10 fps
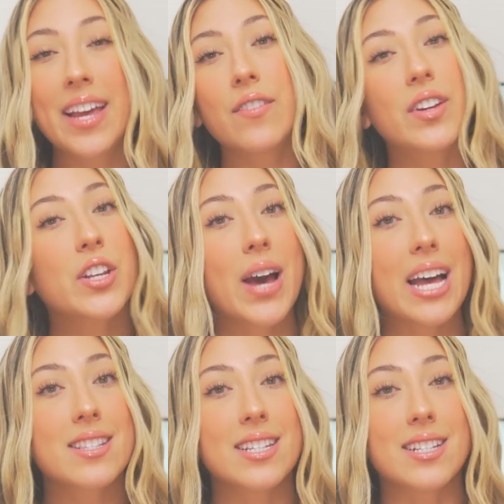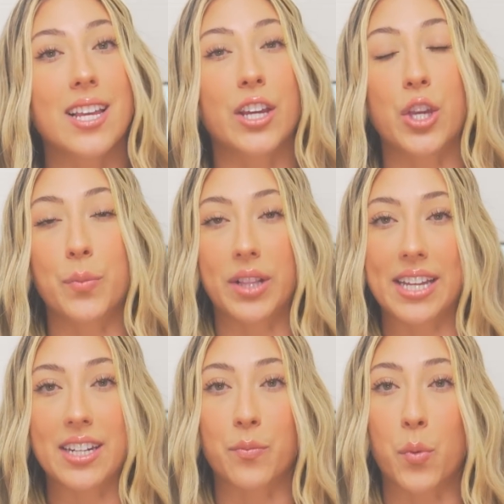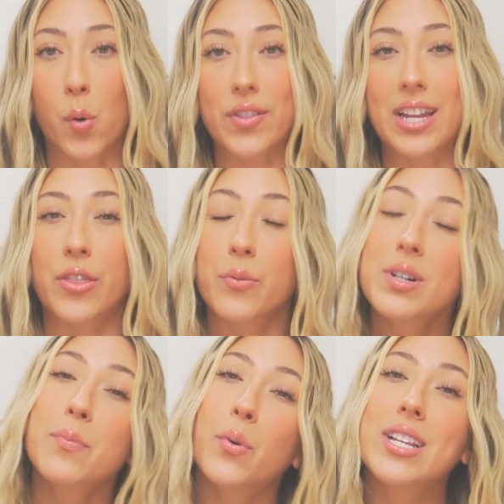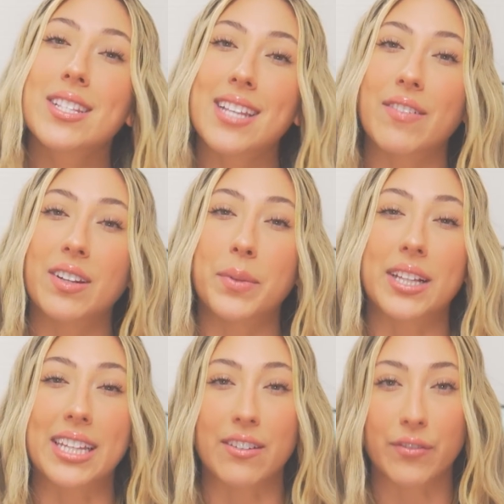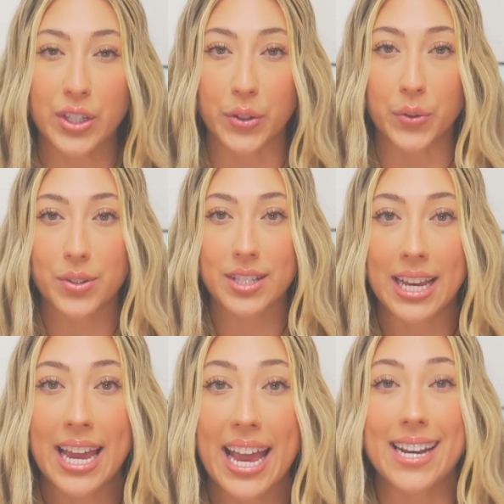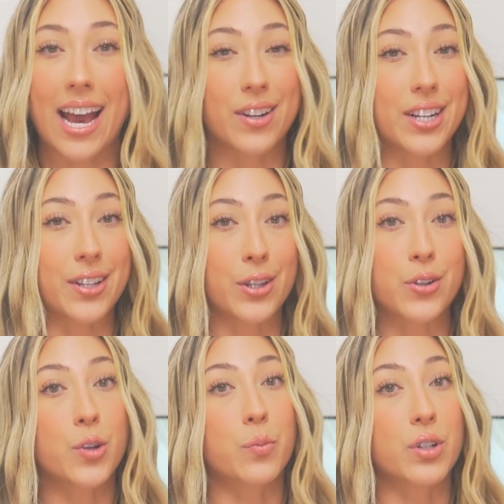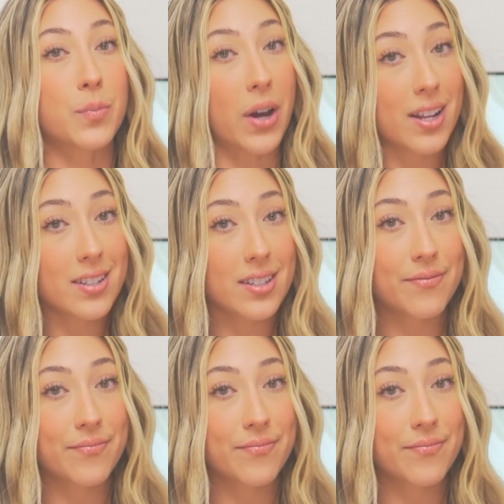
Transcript: The video has since accumulated more than 3.7 million views. And how did YouTube respond?